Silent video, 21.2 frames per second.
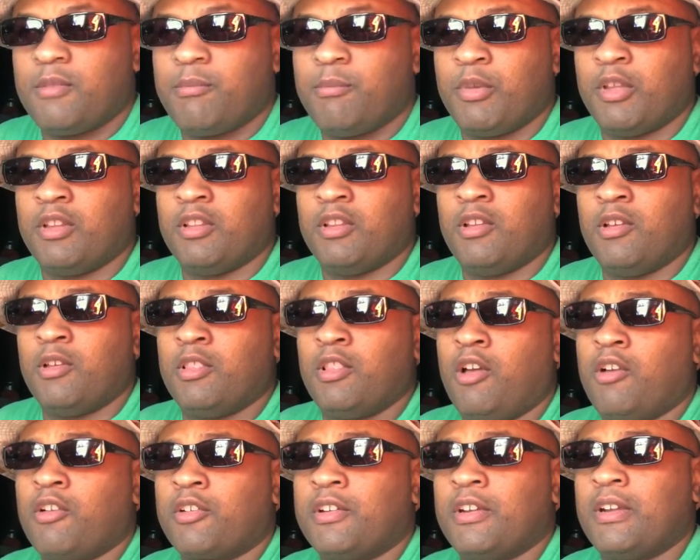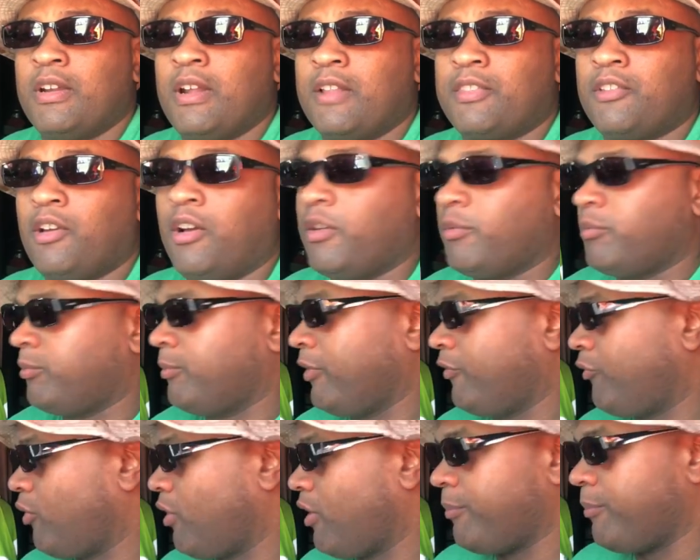little longer than I thought
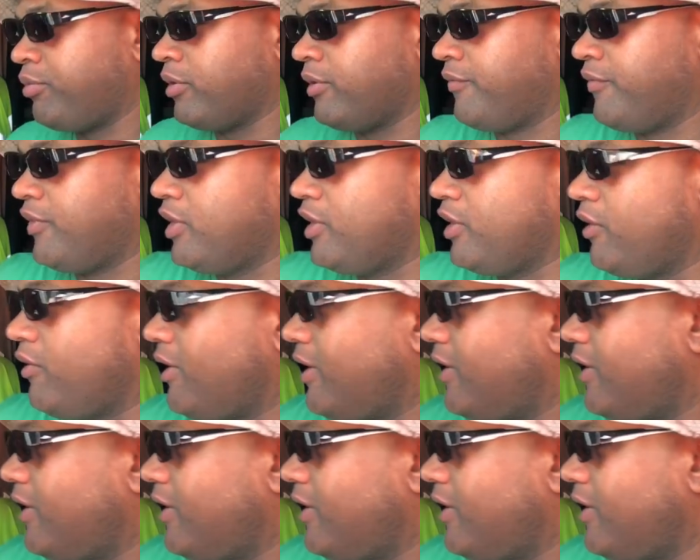before I put a video